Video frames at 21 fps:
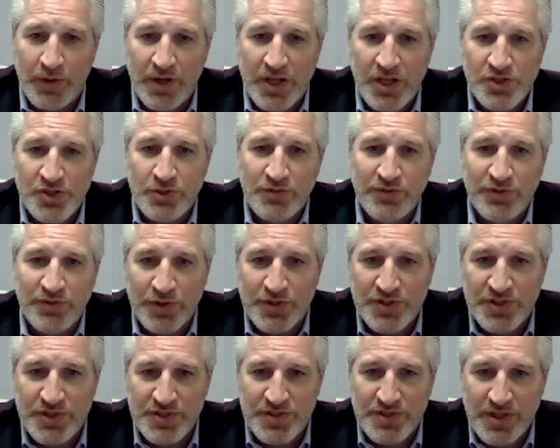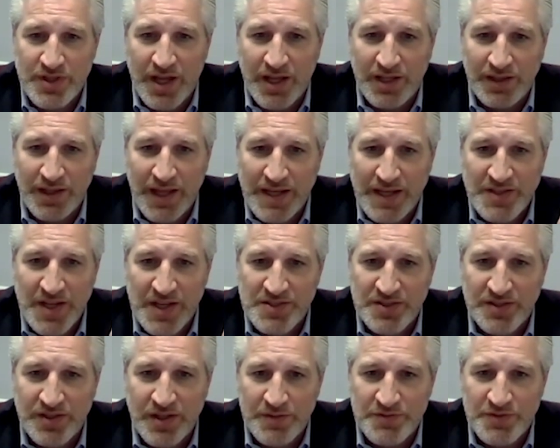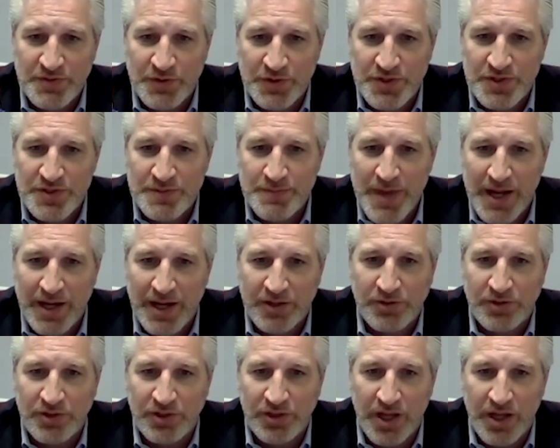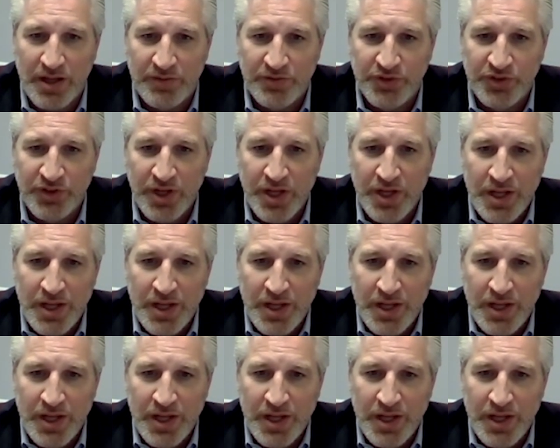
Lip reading: issue versus latex gloves versus medical gloves.